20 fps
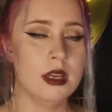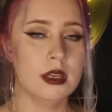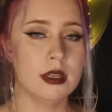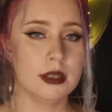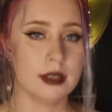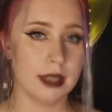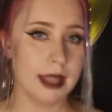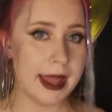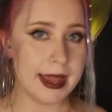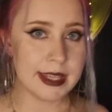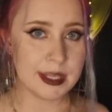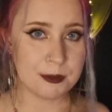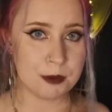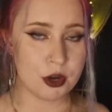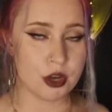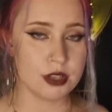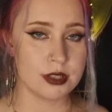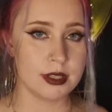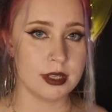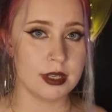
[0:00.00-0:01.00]
The last
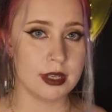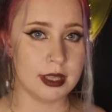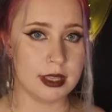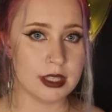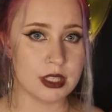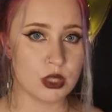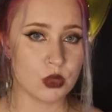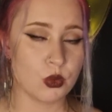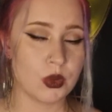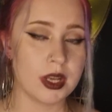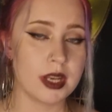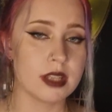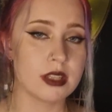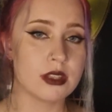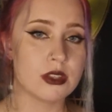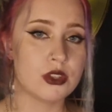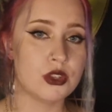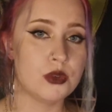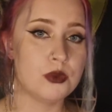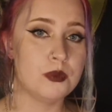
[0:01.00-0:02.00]
person in Sweden
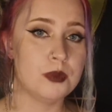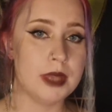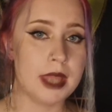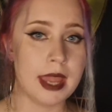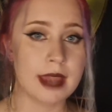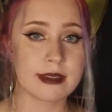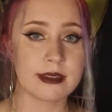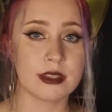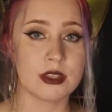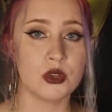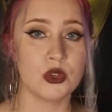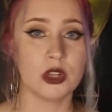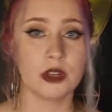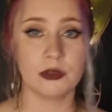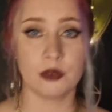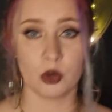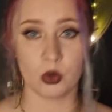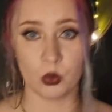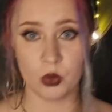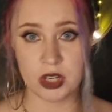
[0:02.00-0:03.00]
to be executed
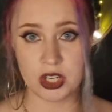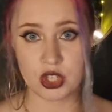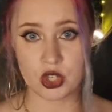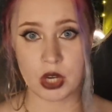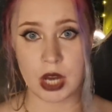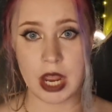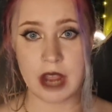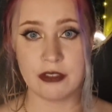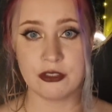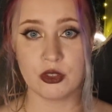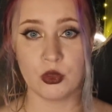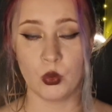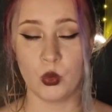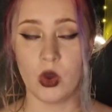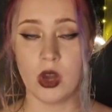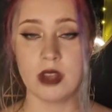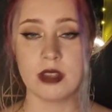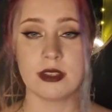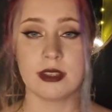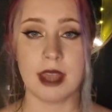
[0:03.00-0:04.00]
for witchcraft
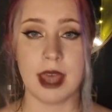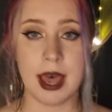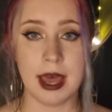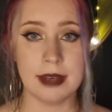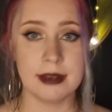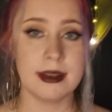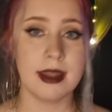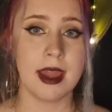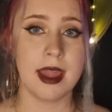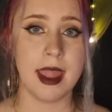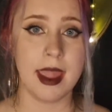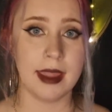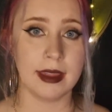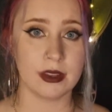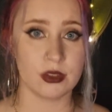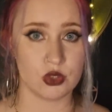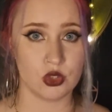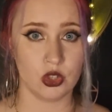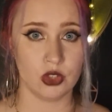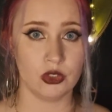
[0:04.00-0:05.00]
was Anna
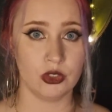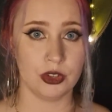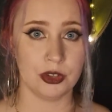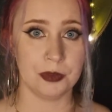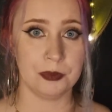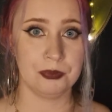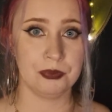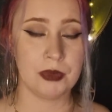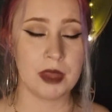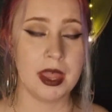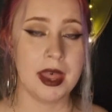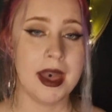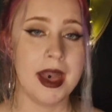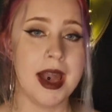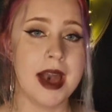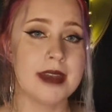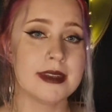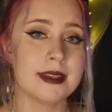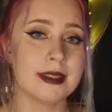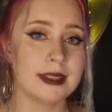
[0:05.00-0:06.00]
Eriksdotter.
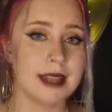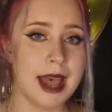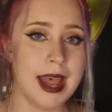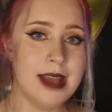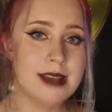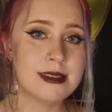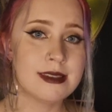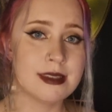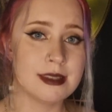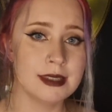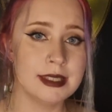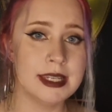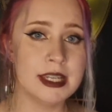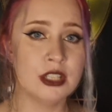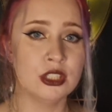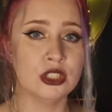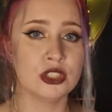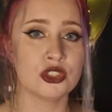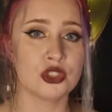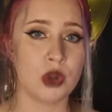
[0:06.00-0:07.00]
And the last
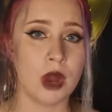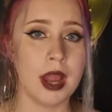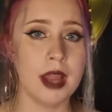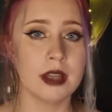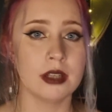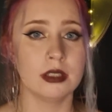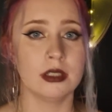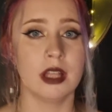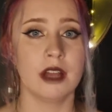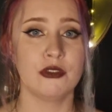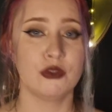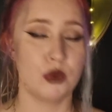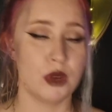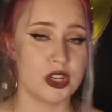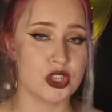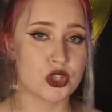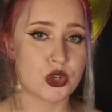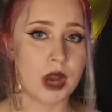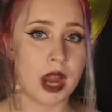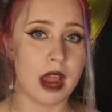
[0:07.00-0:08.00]
legal trial of
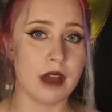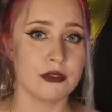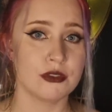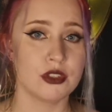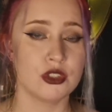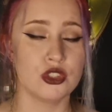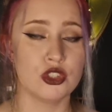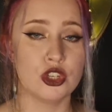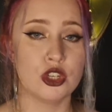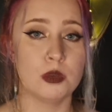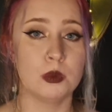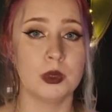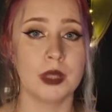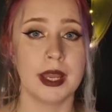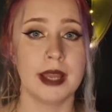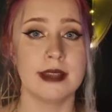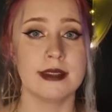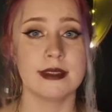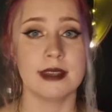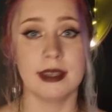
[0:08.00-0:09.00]
witchcraft took
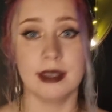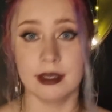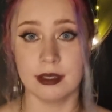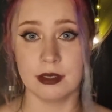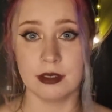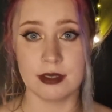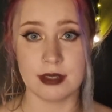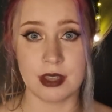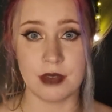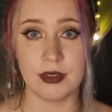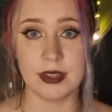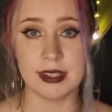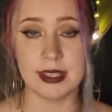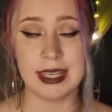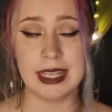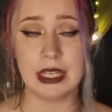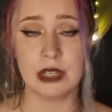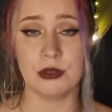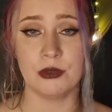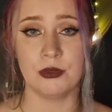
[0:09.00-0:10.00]
place in
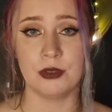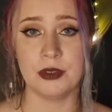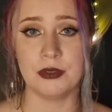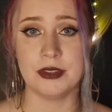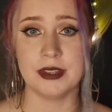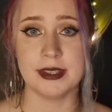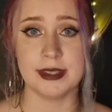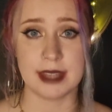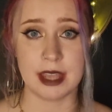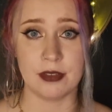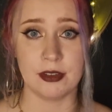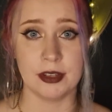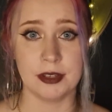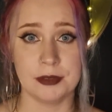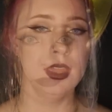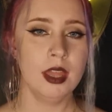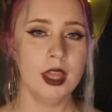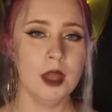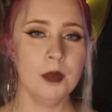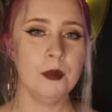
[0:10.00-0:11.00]
1757.
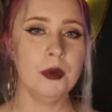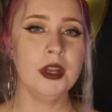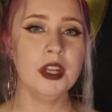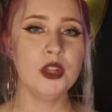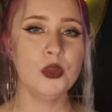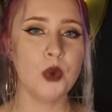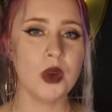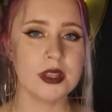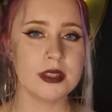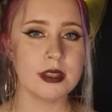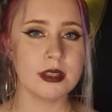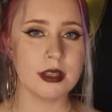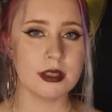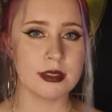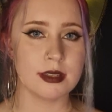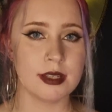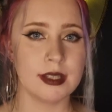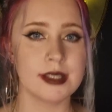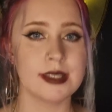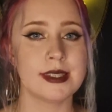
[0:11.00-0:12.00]
But it wasn't
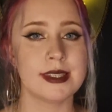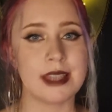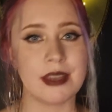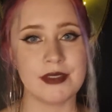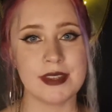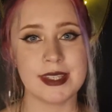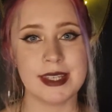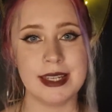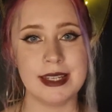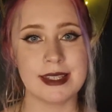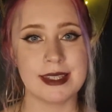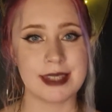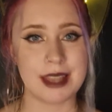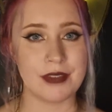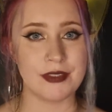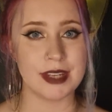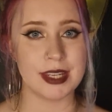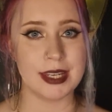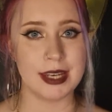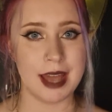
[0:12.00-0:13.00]
until
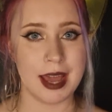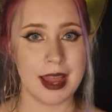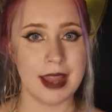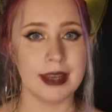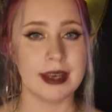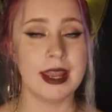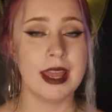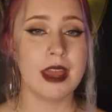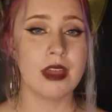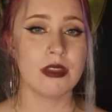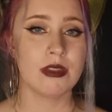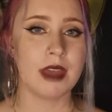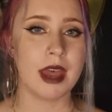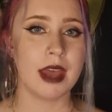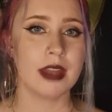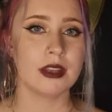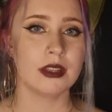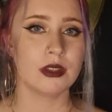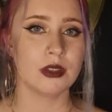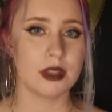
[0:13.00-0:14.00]
1779
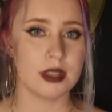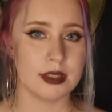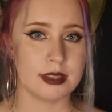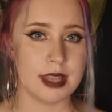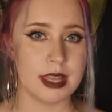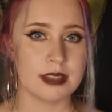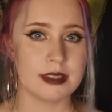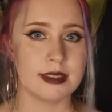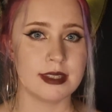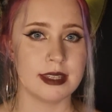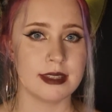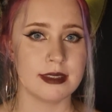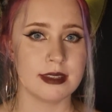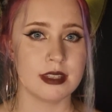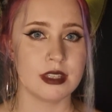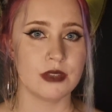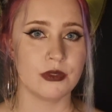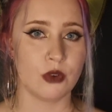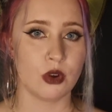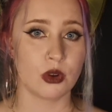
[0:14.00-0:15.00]
that the death
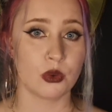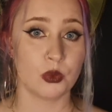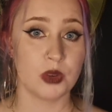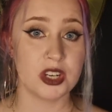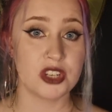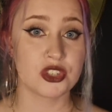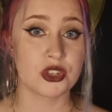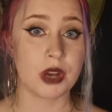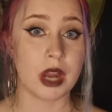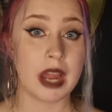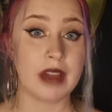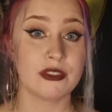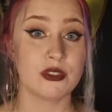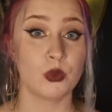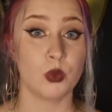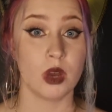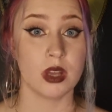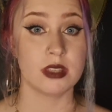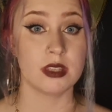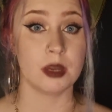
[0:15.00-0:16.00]
sentence for witchcraft
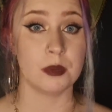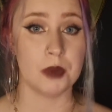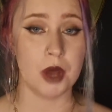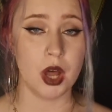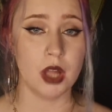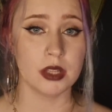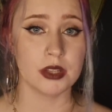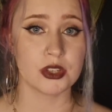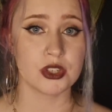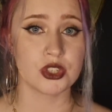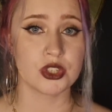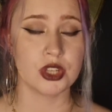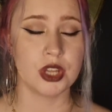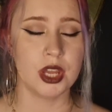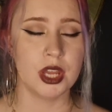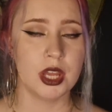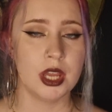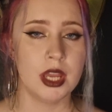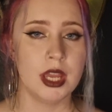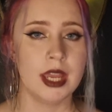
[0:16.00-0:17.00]
was abolished.
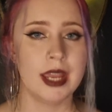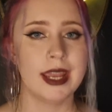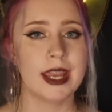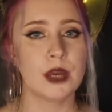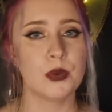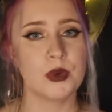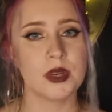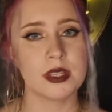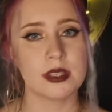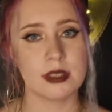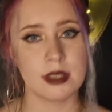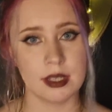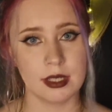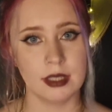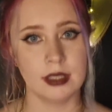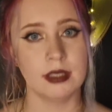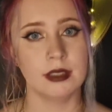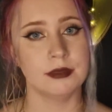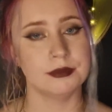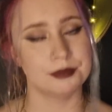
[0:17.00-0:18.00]
It was
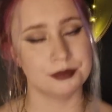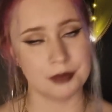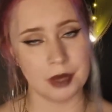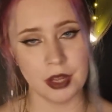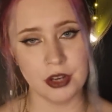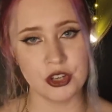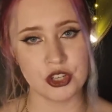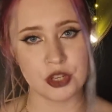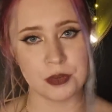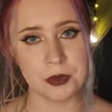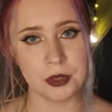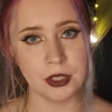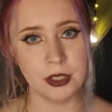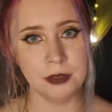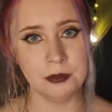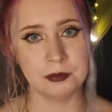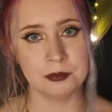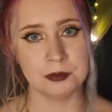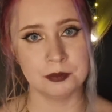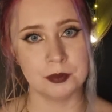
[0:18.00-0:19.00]
still
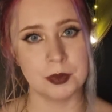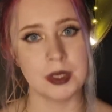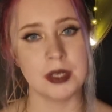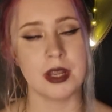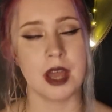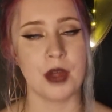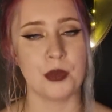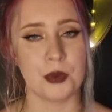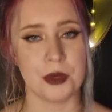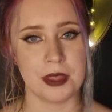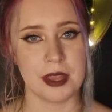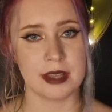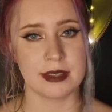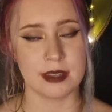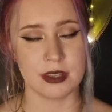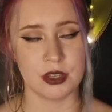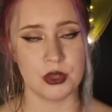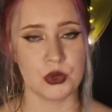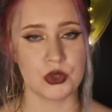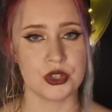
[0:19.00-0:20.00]
punishable, but not with
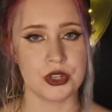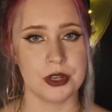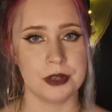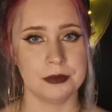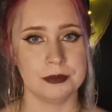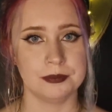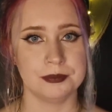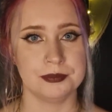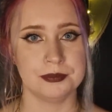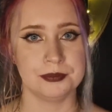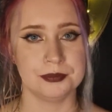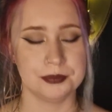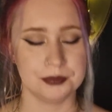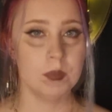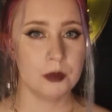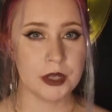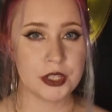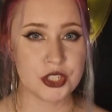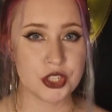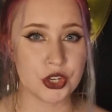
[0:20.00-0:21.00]
execution.
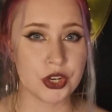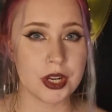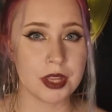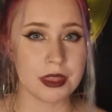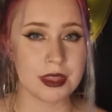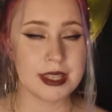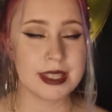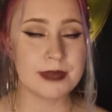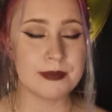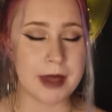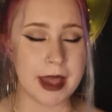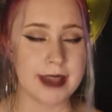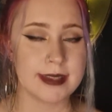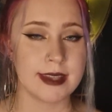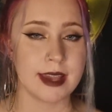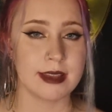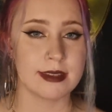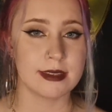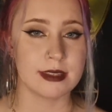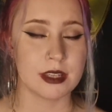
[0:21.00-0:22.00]
But during this mass
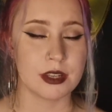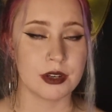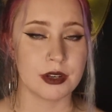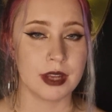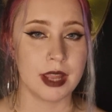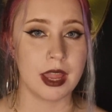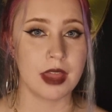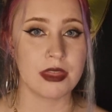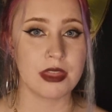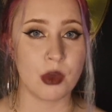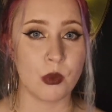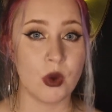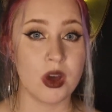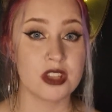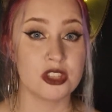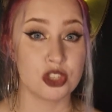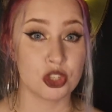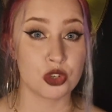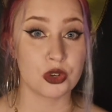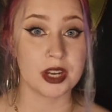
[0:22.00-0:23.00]
hysteria that
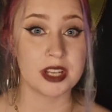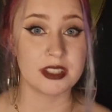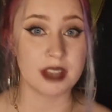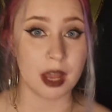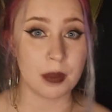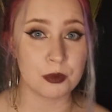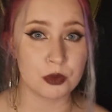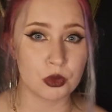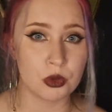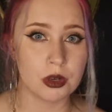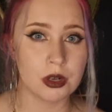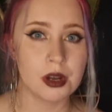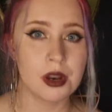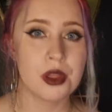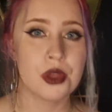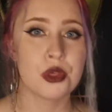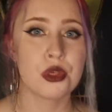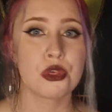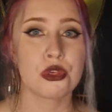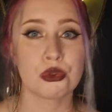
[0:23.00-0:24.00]
was the Great Uproar,
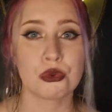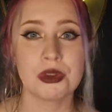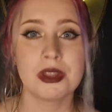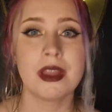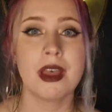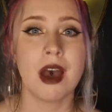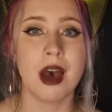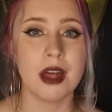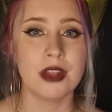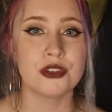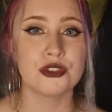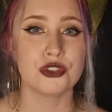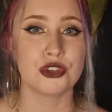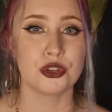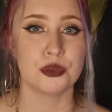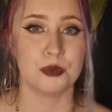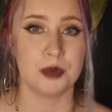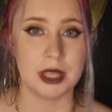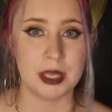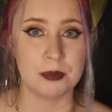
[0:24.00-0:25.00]

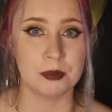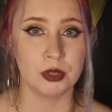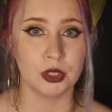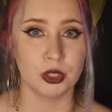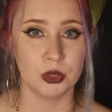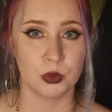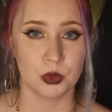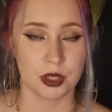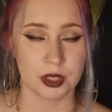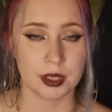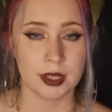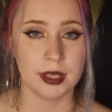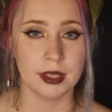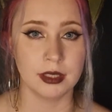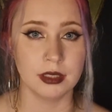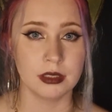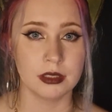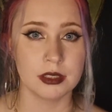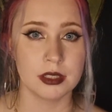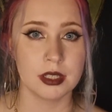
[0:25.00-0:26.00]
300 people were
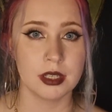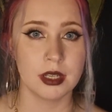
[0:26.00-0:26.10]
killed.